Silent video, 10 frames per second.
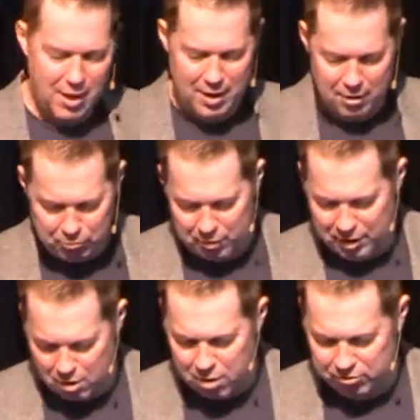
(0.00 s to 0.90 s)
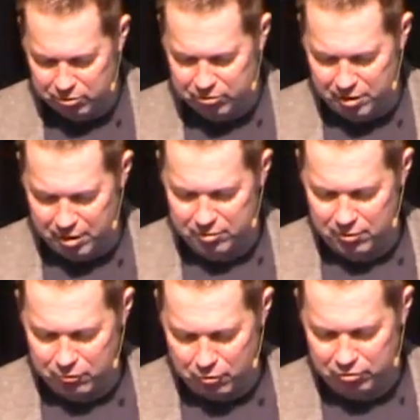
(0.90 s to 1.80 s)
Here's what he also says
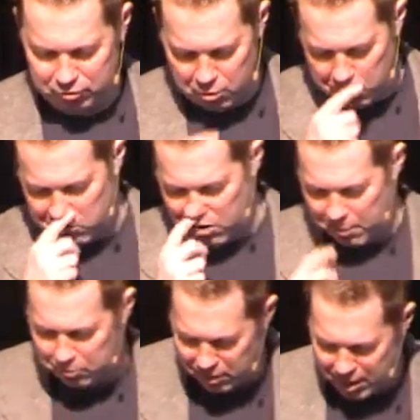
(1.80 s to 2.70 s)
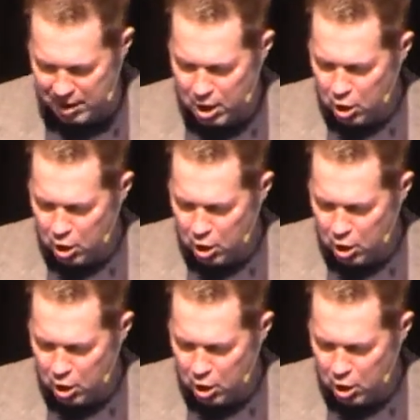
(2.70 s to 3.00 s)
in verse two of chapter eight.